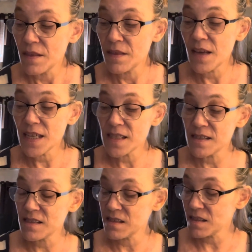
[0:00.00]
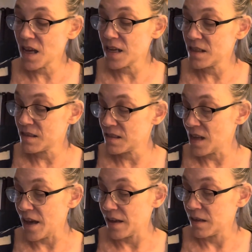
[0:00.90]
That's kind of
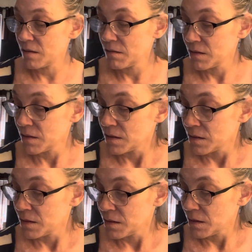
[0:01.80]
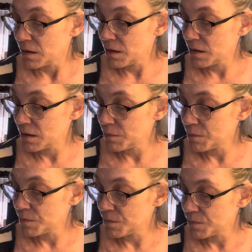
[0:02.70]
sad.
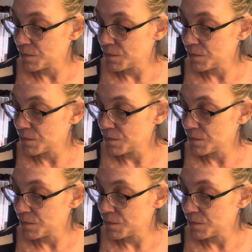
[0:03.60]
Um,